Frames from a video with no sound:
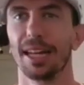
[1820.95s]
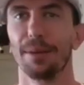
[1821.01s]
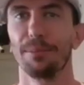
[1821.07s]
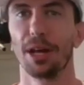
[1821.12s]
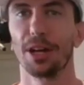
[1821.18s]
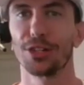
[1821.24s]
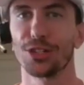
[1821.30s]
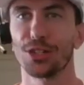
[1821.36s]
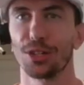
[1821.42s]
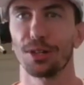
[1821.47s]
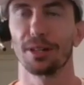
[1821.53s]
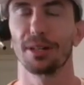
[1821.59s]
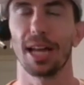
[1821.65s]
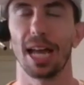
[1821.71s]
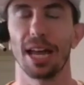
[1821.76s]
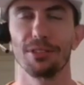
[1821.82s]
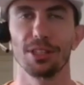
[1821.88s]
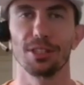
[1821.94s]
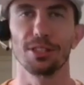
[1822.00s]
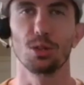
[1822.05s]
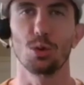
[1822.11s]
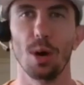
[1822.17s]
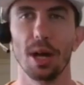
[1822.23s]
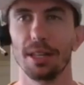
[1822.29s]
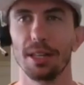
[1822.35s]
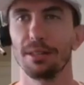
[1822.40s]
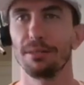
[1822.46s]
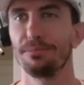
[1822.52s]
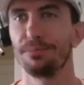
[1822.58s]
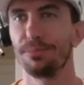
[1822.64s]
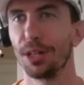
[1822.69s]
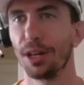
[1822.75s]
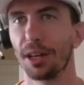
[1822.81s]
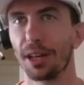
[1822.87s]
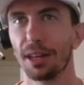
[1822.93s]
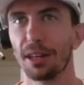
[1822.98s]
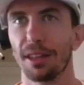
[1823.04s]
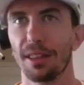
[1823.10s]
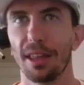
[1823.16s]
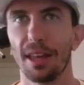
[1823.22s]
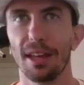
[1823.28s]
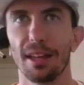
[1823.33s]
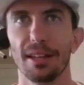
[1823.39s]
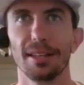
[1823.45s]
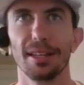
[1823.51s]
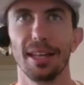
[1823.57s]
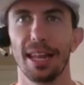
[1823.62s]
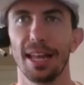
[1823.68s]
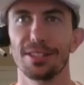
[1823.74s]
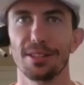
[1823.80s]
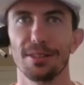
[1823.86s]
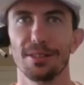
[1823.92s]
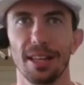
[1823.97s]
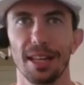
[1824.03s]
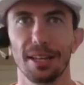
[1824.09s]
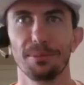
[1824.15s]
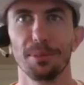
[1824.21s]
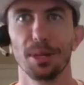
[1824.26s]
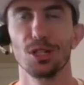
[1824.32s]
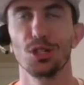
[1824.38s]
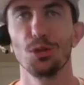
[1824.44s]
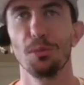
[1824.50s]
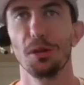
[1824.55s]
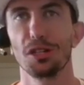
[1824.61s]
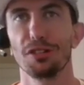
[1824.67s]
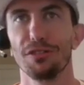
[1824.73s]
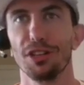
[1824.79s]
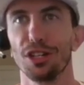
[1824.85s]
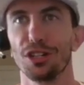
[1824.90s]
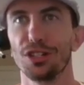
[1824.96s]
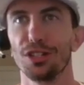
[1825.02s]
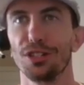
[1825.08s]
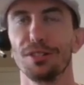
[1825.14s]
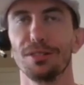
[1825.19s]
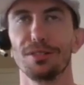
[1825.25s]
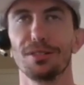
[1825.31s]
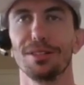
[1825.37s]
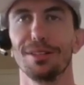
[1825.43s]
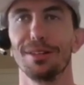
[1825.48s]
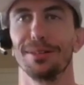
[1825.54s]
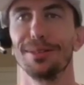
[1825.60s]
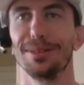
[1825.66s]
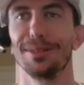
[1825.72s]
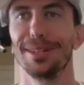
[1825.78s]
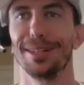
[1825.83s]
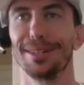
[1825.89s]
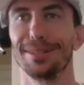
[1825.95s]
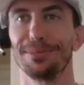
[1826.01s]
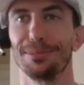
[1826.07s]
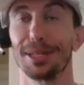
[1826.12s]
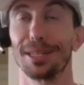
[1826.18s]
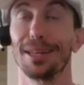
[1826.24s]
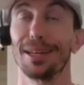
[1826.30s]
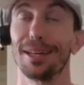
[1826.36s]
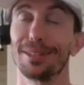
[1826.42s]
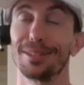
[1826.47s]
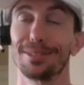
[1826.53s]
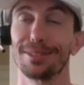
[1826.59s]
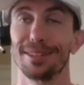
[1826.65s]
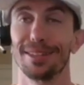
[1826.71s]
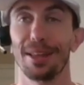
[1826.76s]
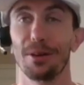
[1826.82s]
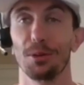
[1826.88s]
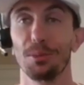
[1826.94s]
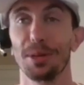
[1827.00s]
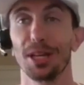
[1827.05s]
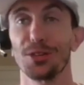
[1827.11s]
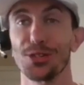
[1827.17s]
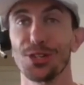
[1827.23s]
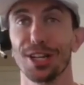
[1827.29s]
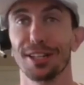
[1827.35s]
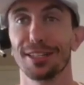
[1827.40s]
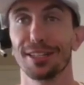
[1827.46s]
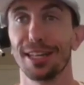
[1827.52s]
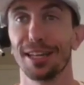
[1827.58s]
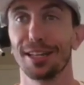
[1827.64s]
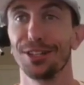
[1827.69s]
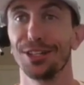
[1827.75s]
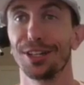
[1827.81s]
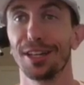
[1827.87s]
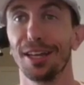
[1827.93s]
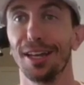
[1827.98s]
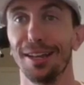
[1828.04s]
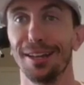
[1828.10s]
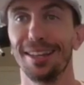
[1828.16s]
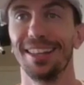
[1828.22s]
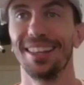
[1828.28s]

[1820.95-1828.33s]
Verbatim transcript: I'm not sure. I haven't quite dug into that. It hasn't like been too much of an issue. So, uh, but yeah, it's, that would be interesting to take a look at.